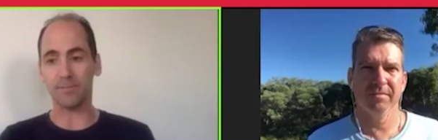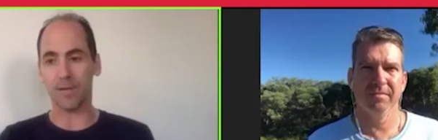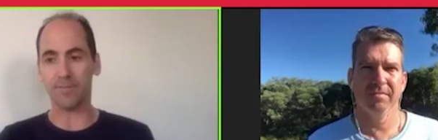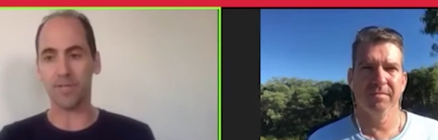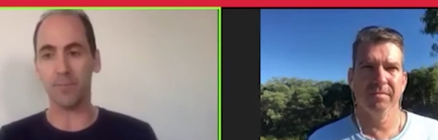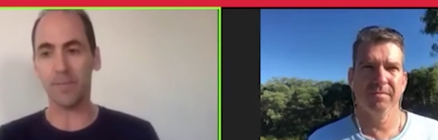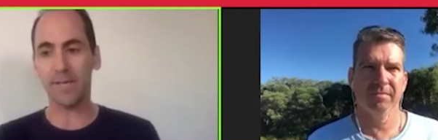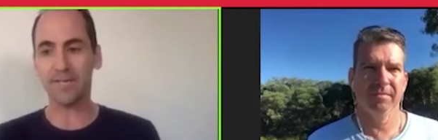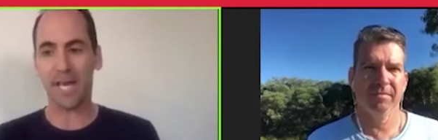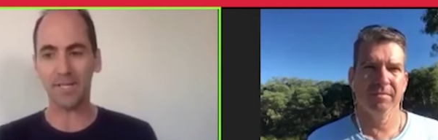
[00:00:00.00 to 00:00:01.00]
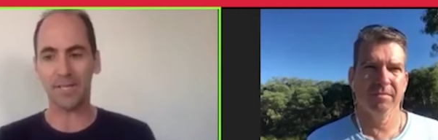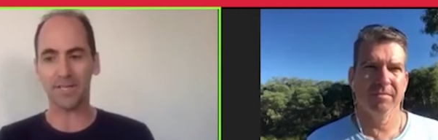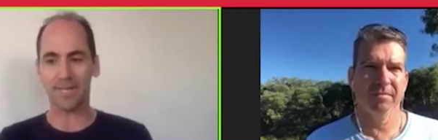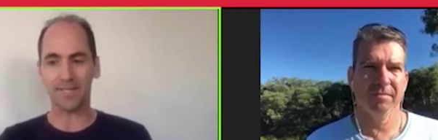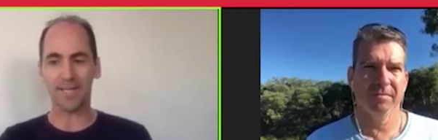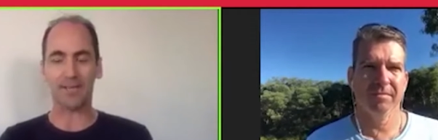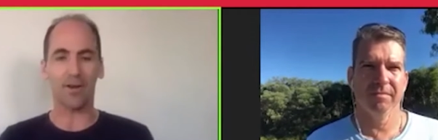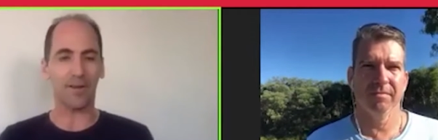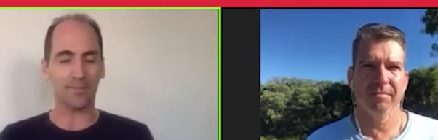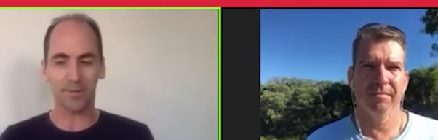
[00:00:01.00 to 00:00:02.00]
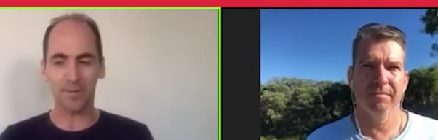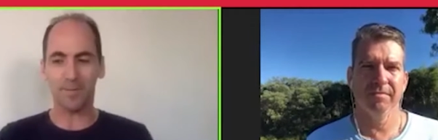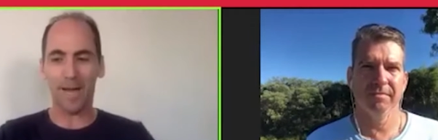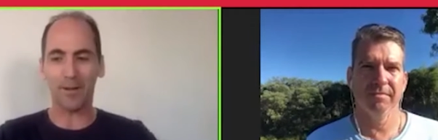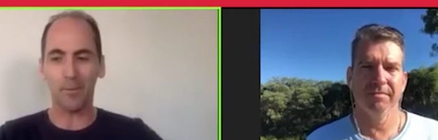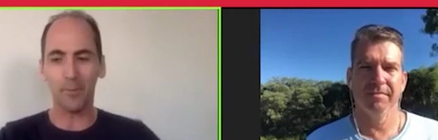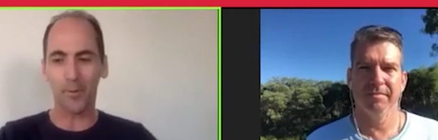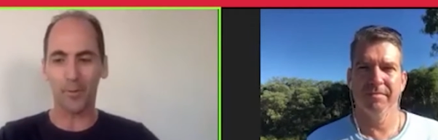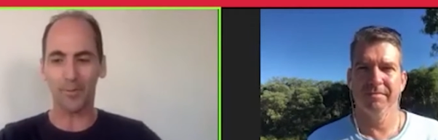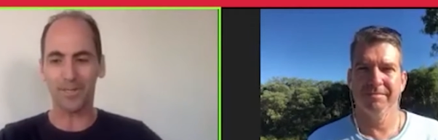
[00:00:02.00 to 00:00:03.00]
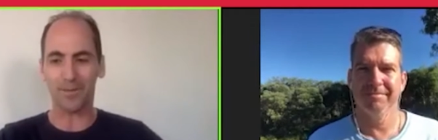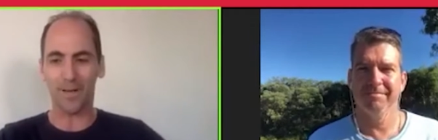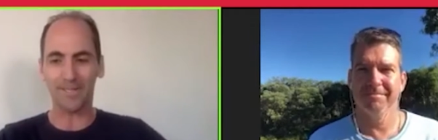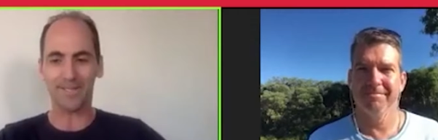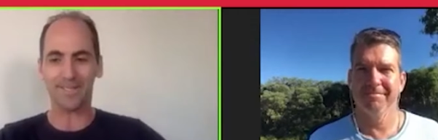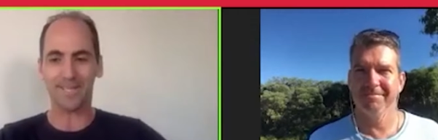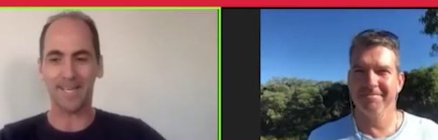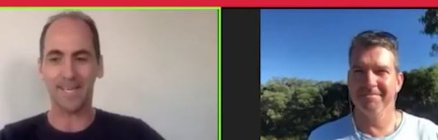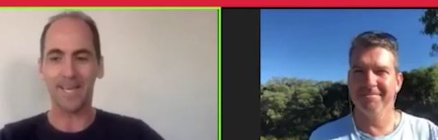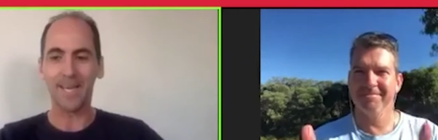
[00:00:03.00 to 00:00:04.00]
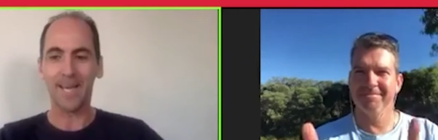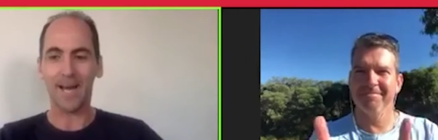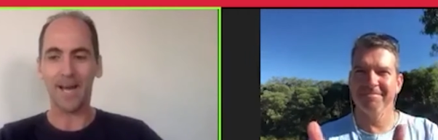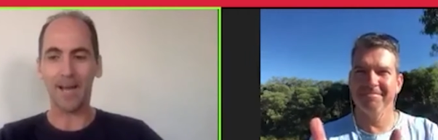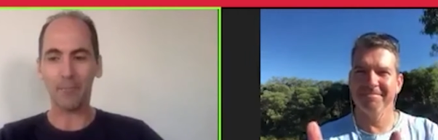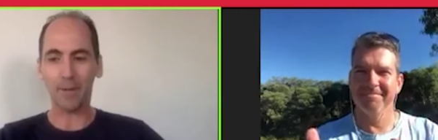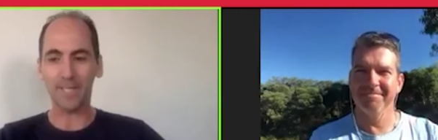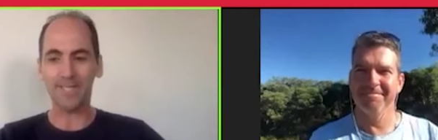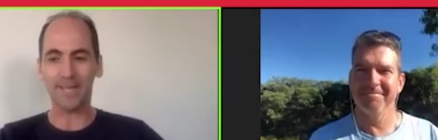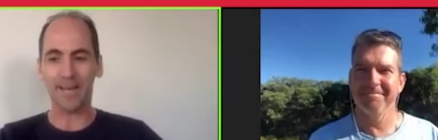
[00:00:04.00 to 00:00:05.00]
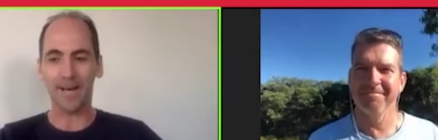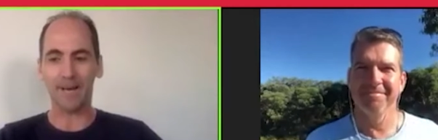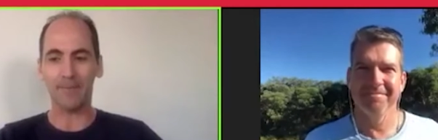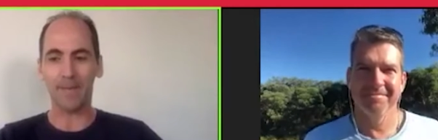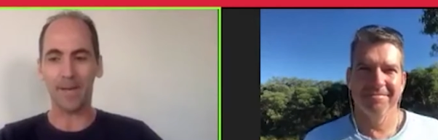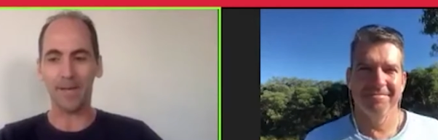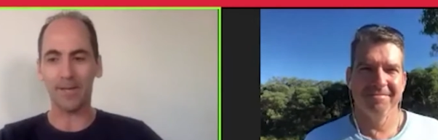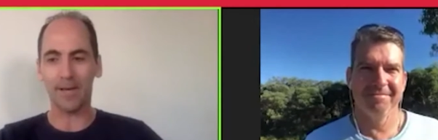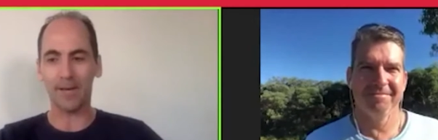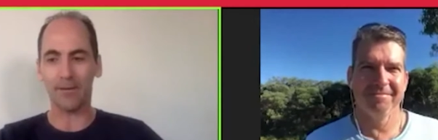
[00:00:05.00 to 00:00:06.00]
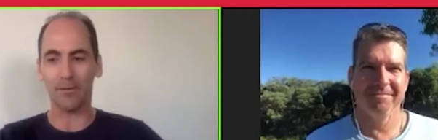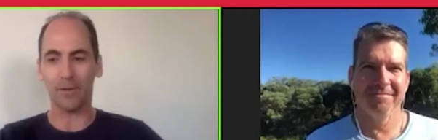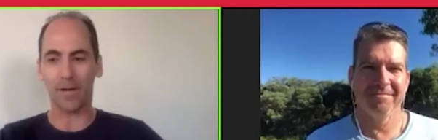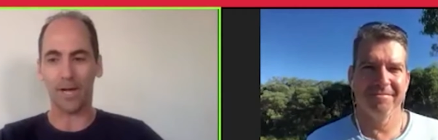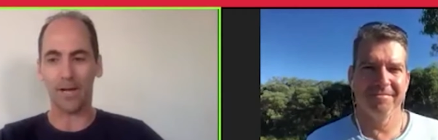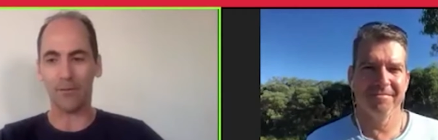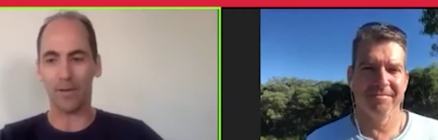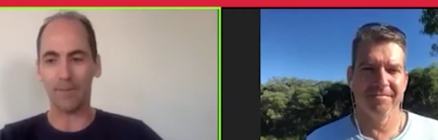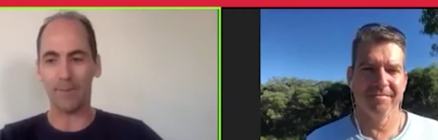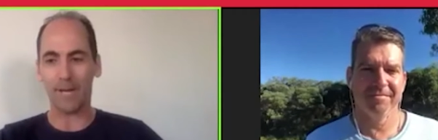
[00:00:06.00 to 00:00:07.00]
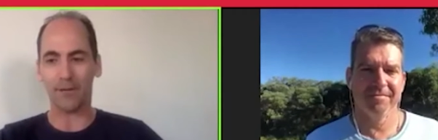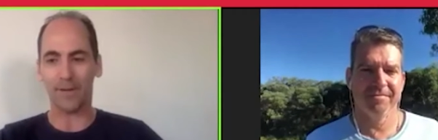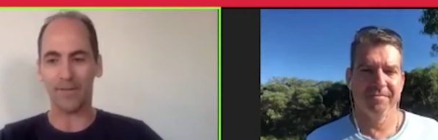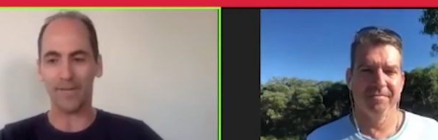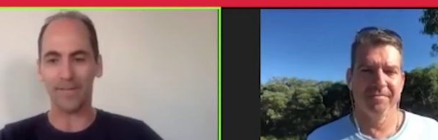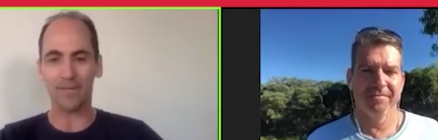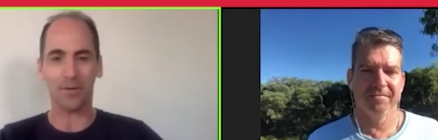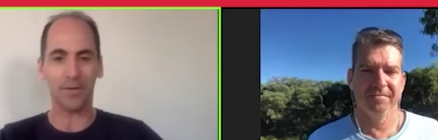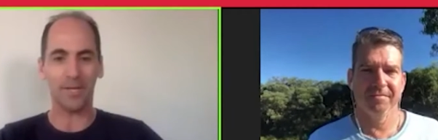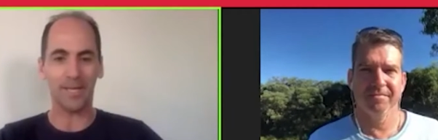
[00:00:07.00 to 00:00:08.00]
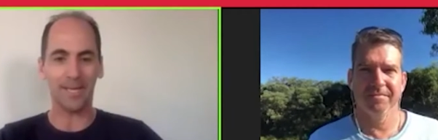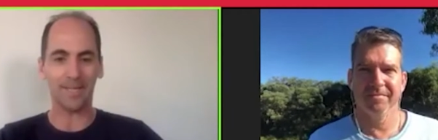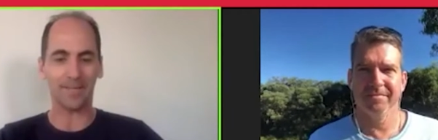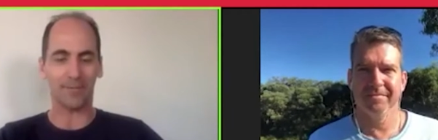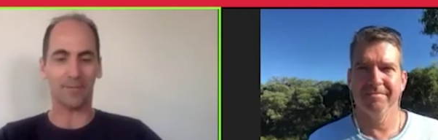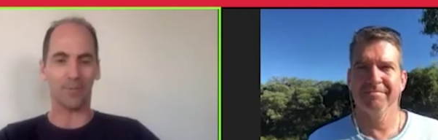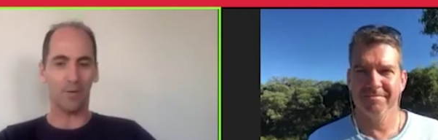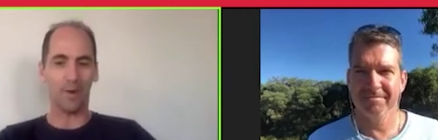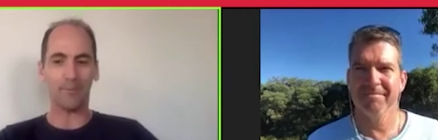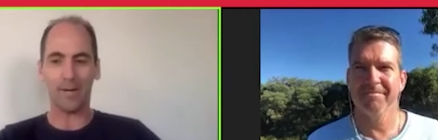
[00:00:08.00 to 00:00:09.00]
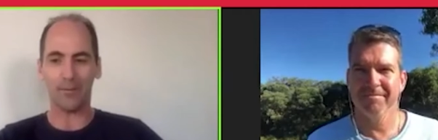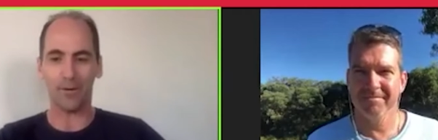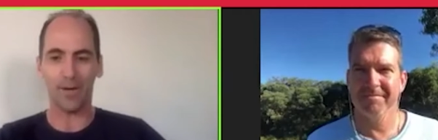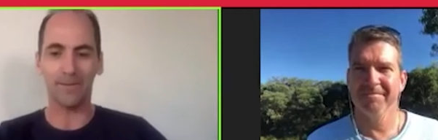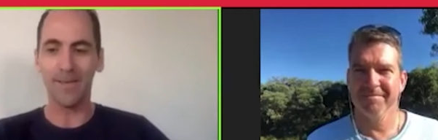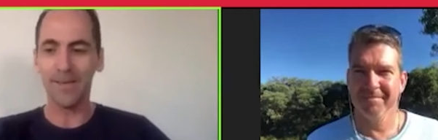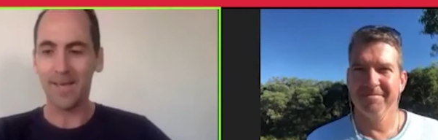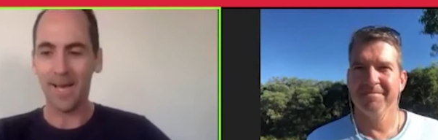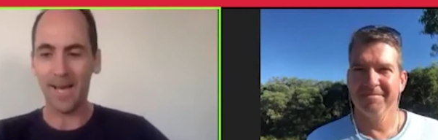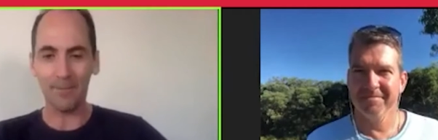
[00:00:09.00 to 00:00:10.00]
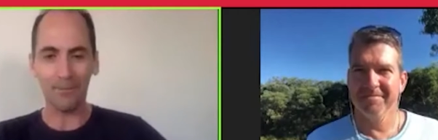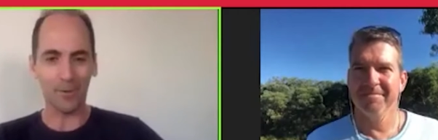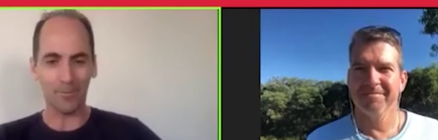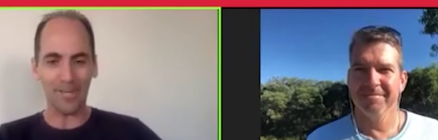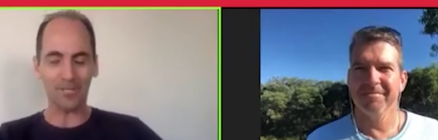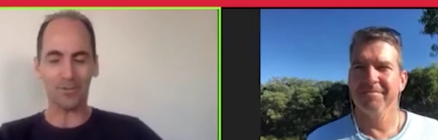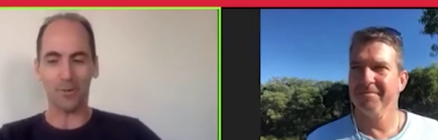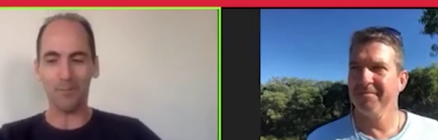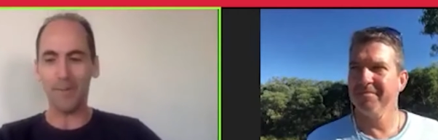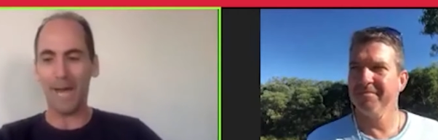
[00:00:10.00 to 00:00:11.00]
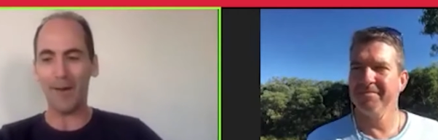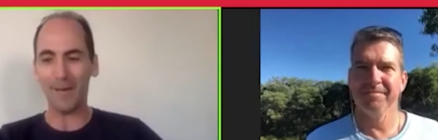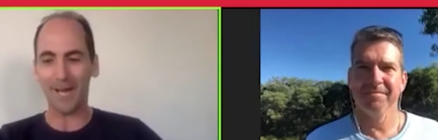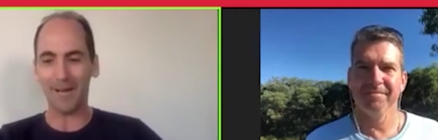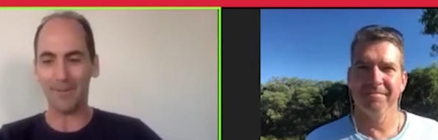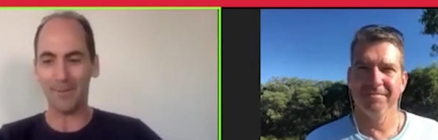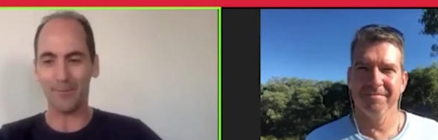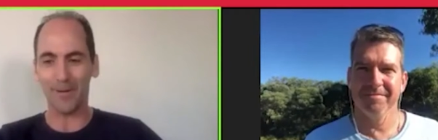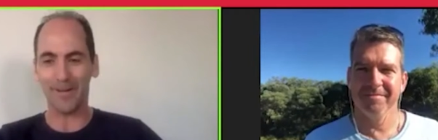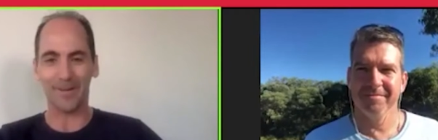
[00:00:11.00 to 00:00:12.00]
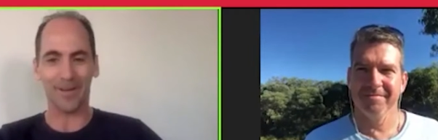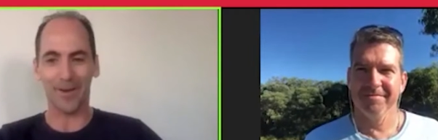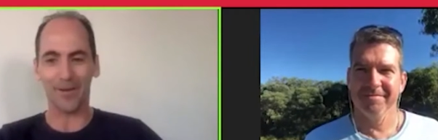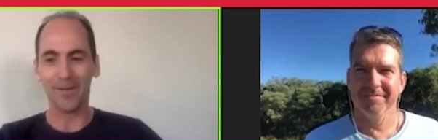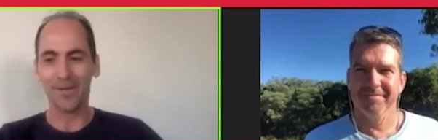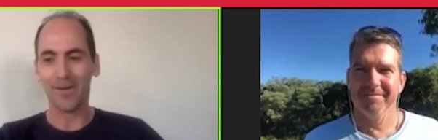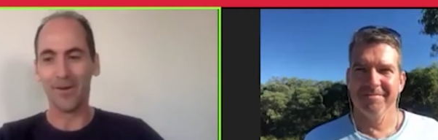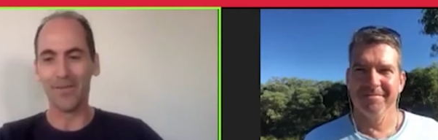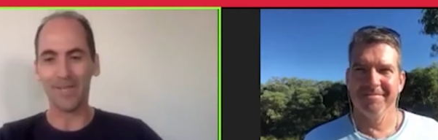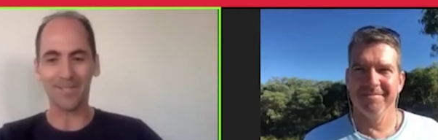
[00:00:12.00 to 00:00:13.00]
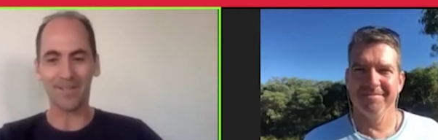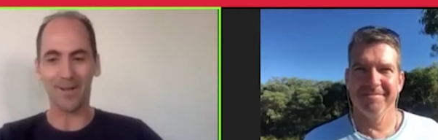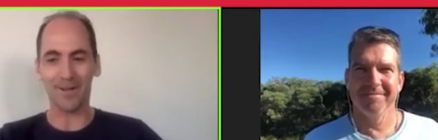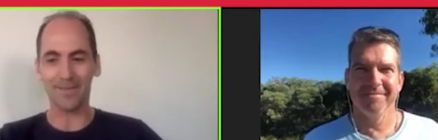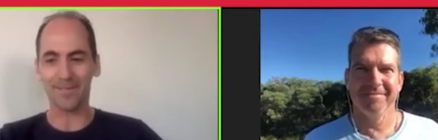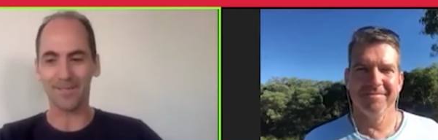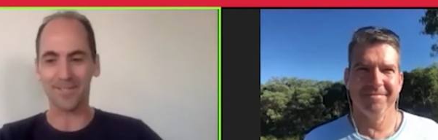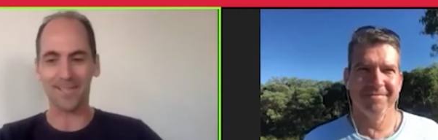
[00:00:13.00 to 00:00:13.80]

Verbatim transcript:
Speaker 1: I've so missed catching the Sunday Live. So he's back on board, which is great to see. Uh, embrace the calm. Uh, great background there, Tony. Yes, I've got the white background. Um, we've got to make sure I'm powered up and ready to go on these lives because